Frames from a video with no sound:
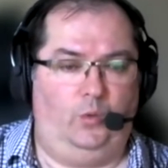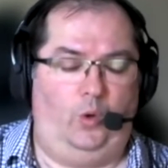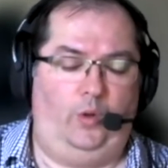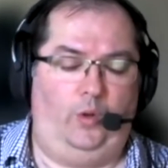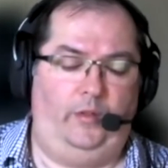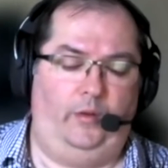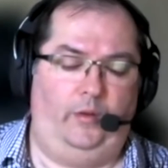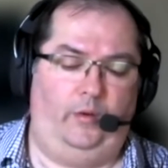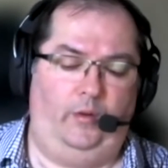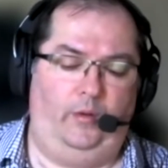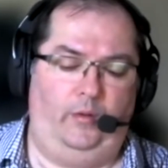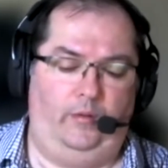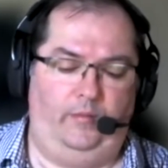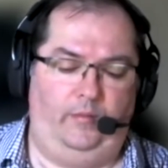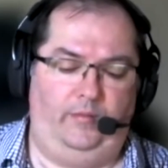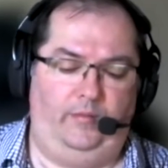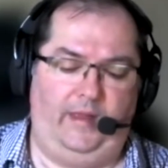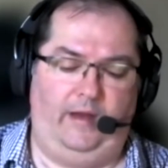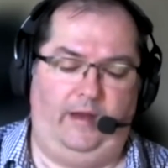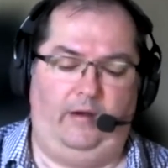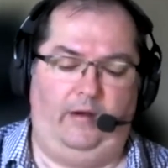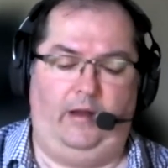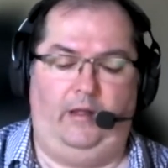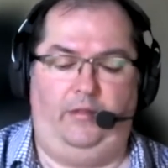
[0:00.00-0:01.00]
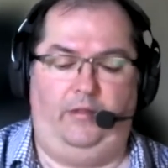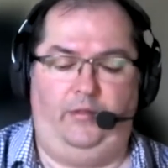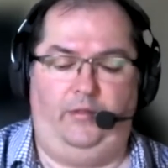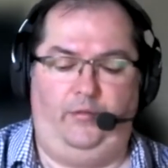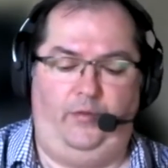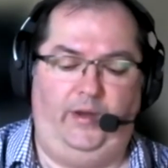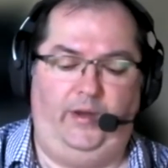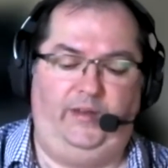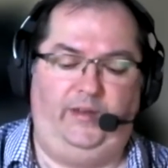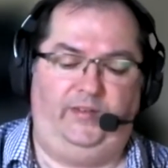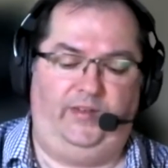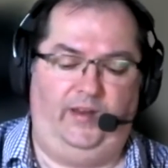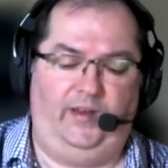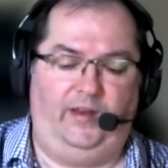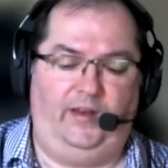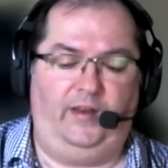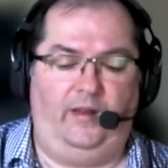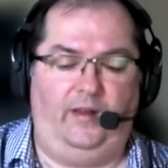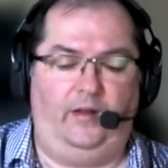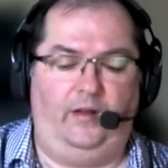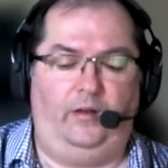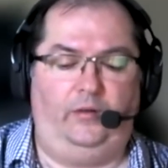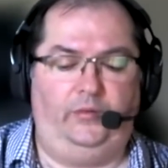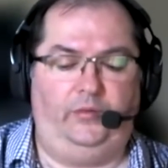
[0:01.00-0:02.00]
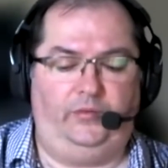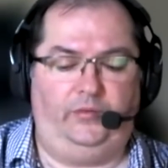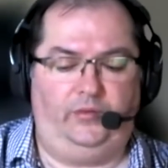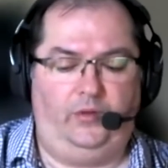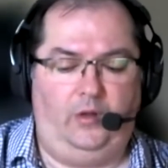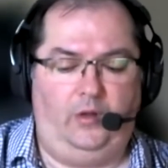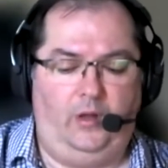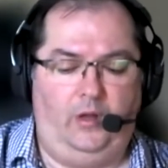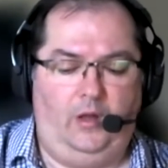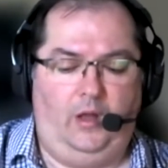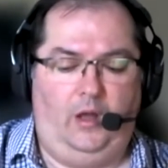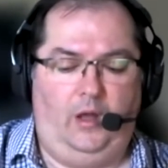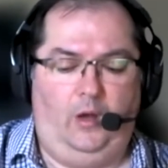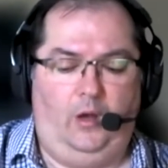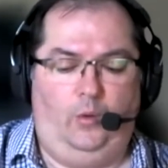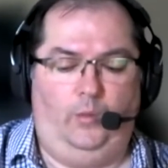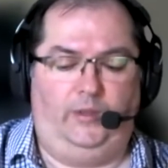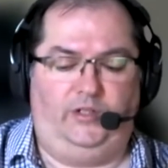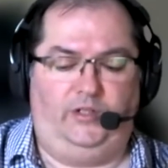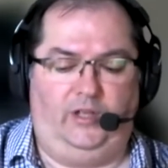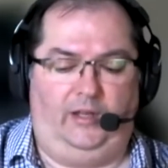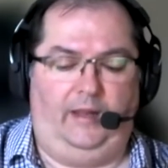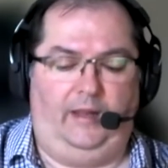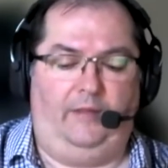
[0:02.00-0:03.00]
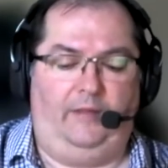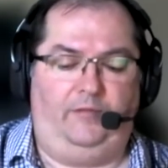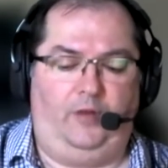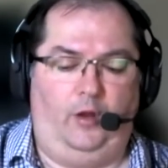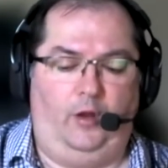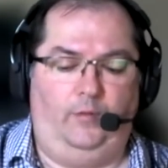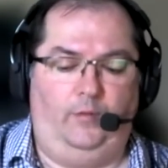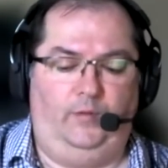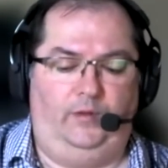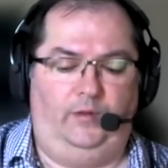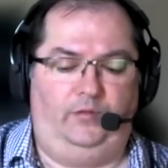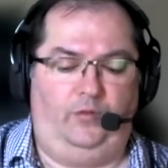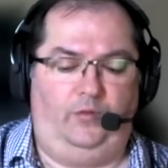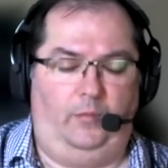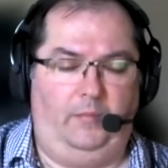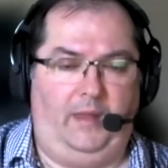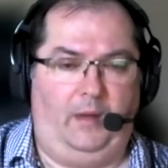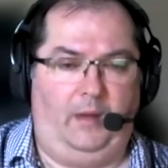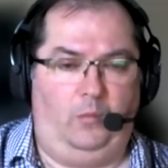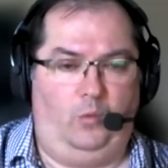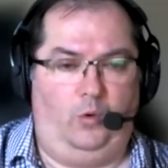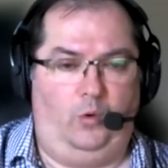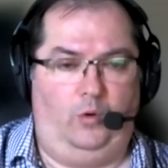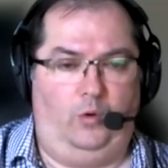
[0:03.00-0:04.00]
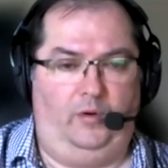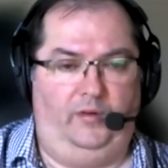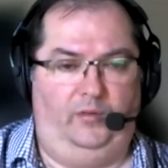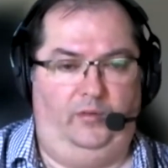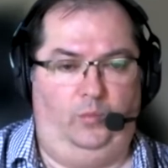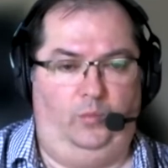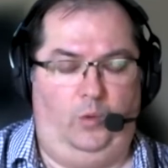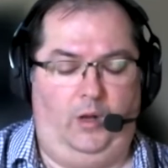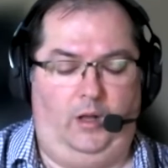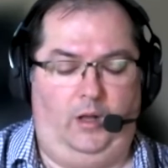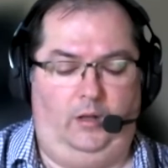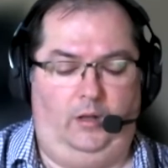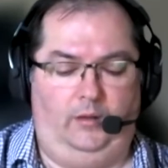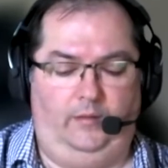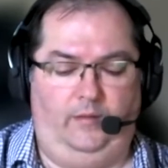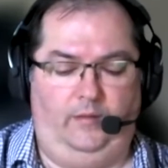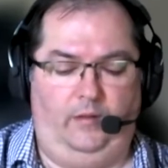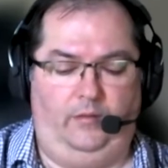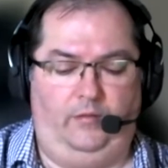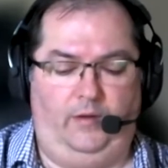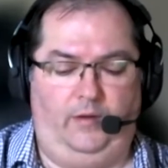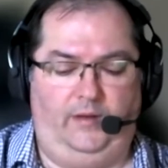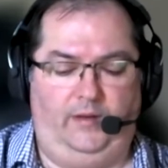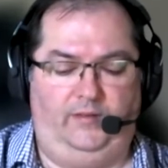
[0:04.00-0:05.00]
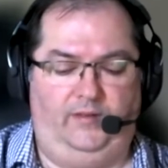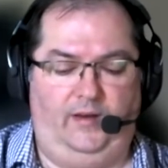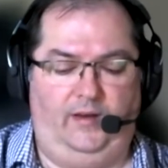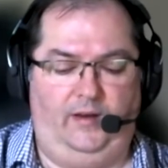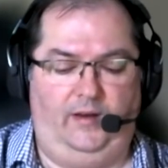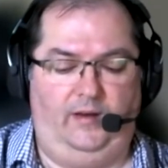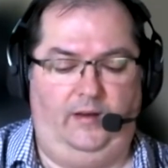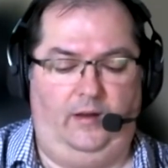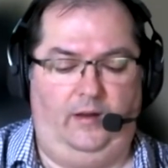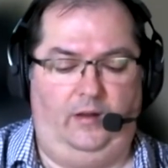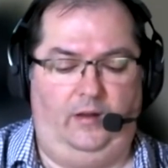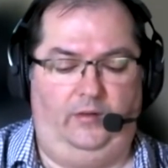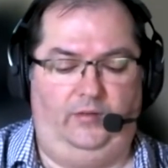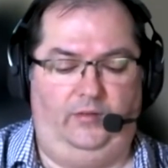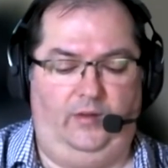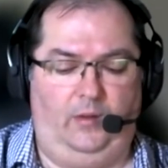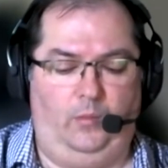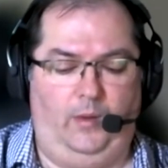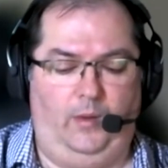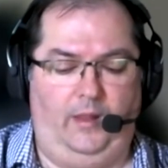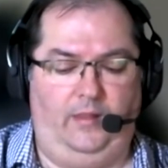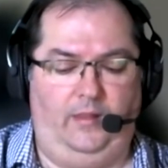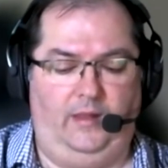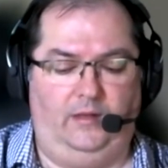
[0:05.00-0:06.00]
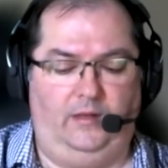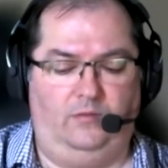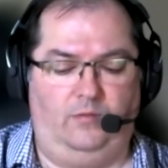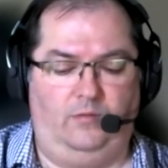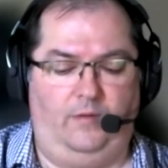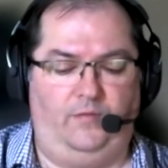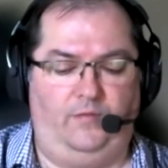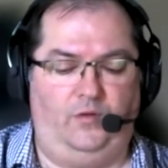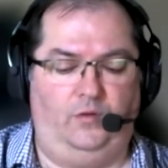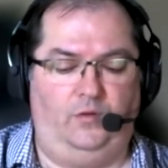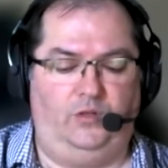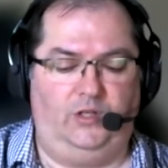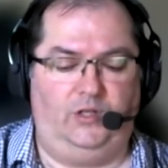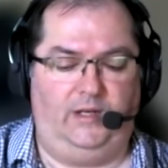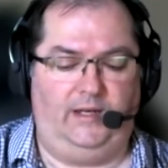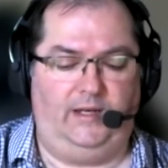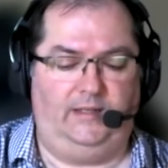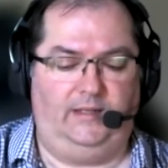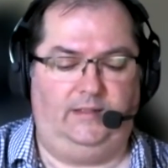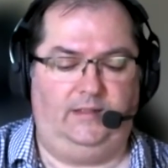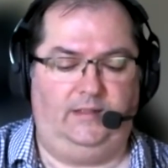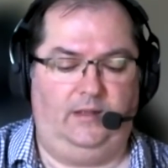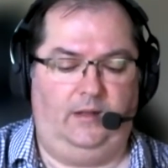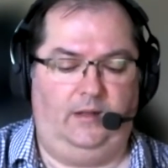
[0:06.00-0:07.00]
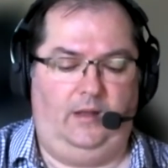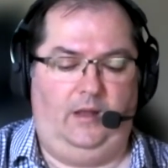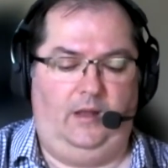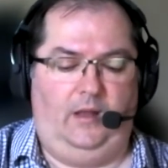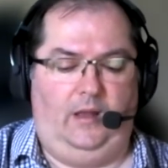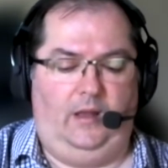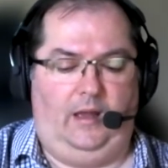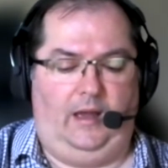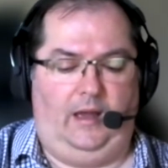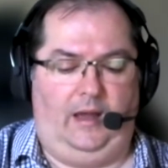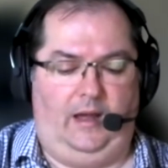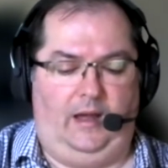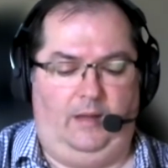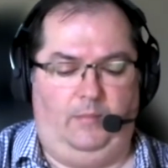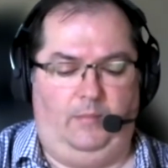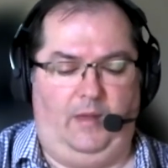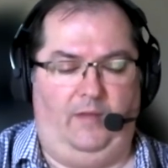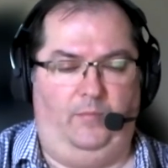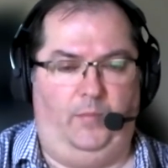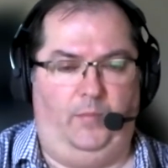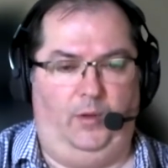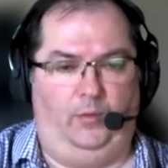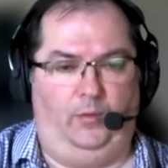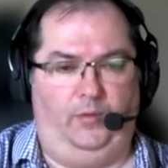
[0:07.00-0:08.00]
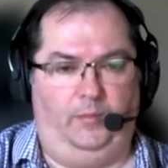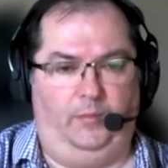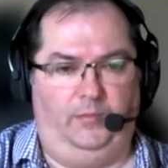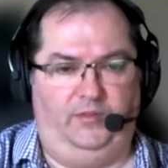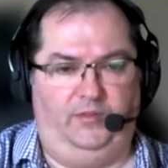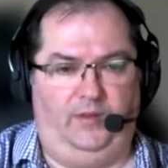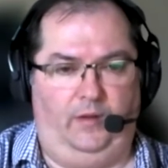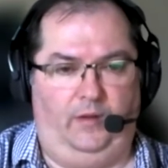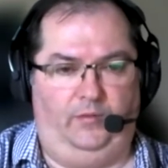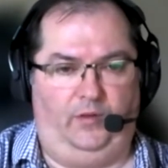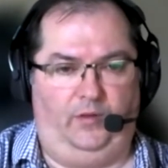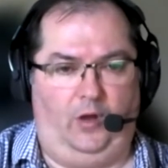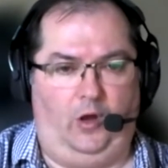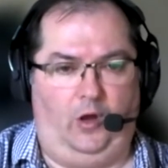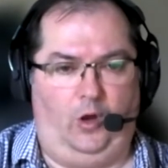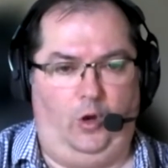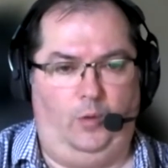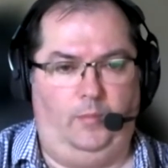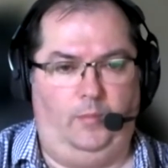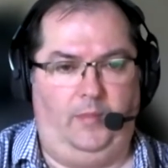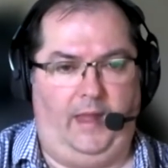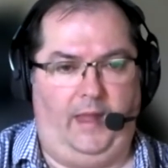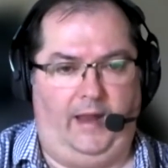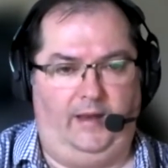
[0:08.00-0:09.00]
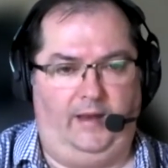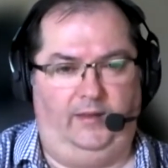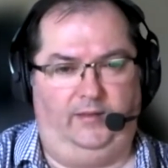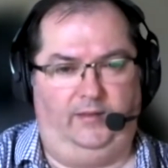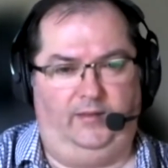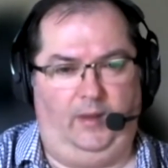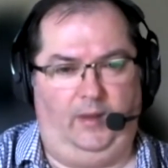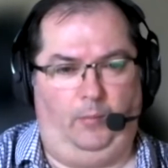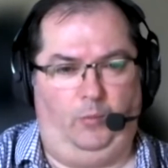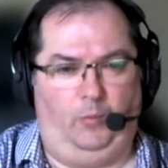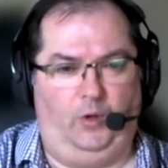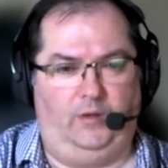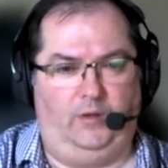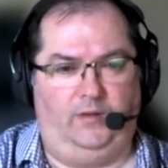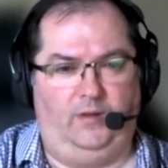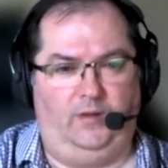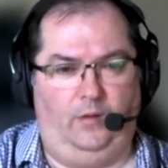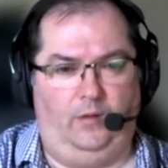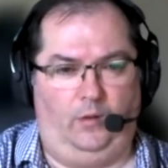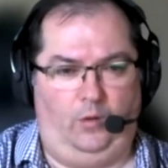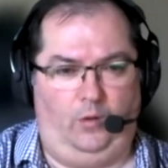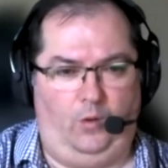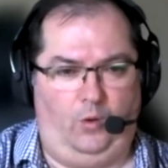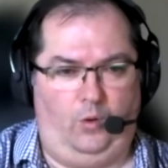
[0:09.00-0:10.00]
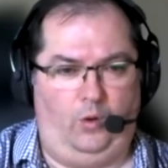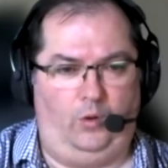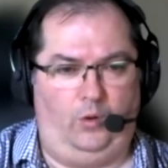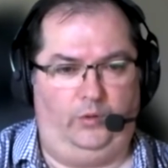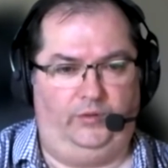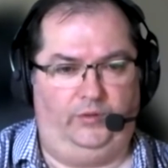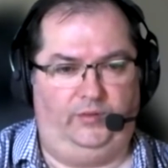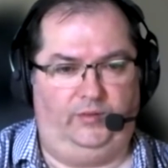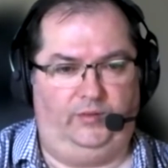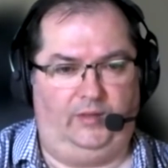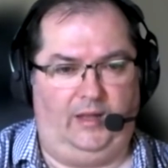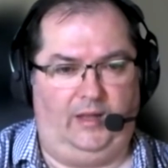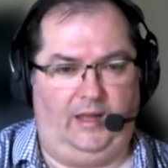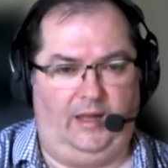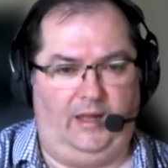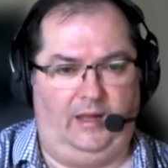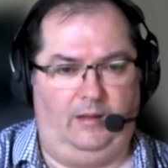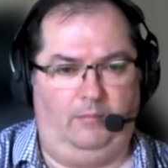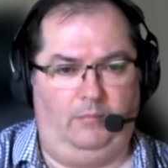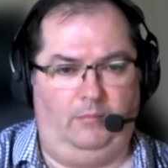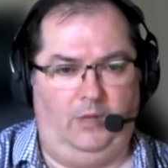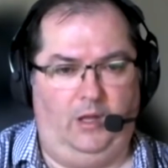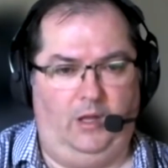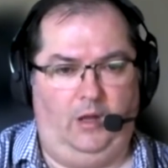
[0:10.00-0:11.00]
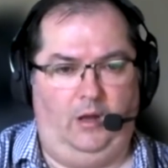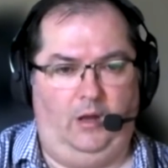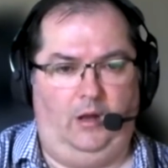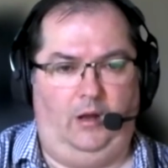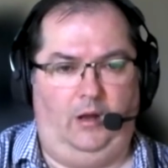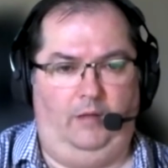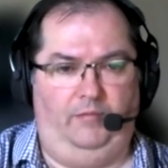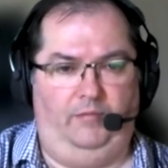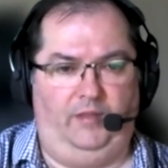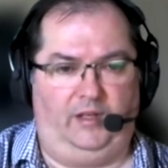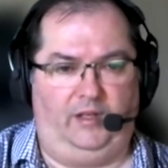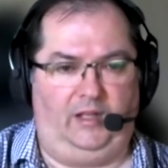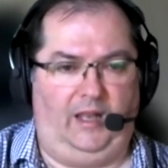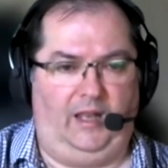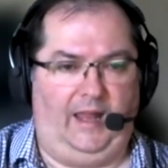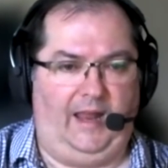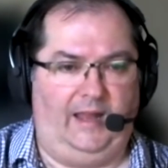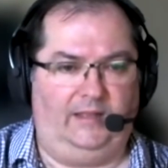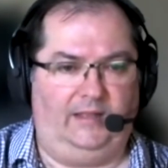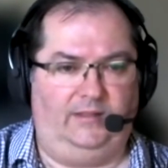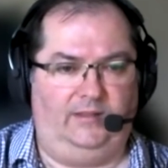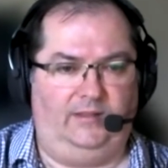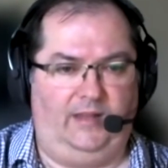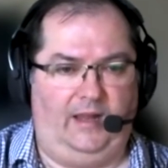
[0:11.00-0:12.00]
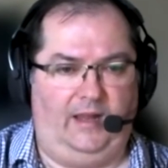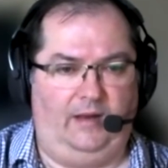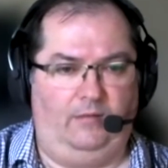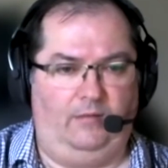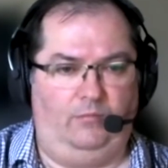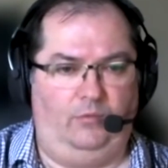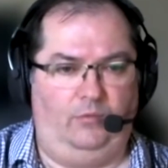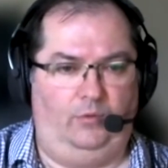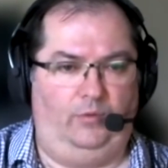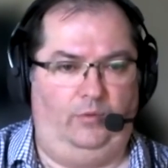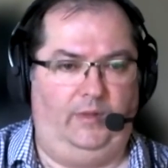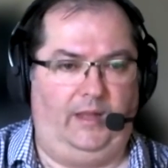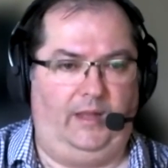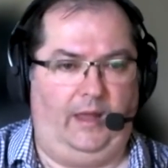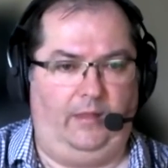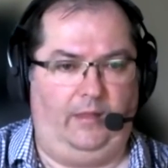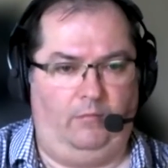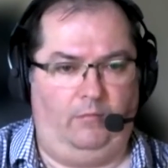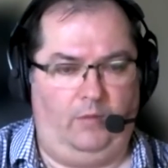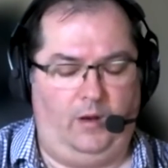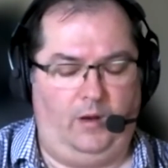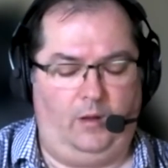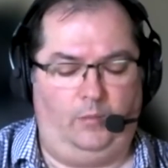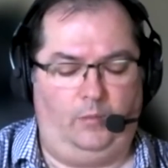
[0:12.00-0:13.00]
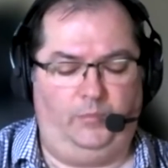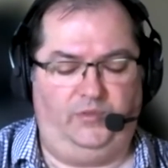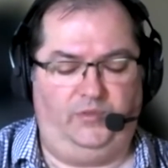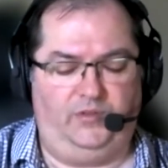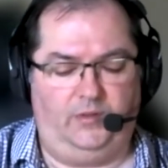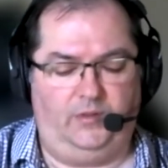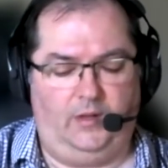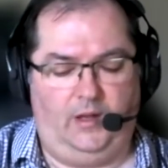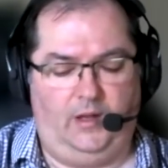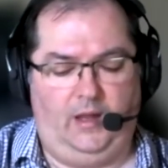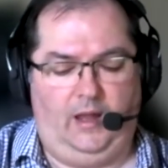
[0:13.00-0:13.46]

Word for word: Although there are three citadels, which are leftovers from that war as well. The three citadels are where these refugees um, have built themselves a home that is separate to the laws um, of the clans that rule the other realms.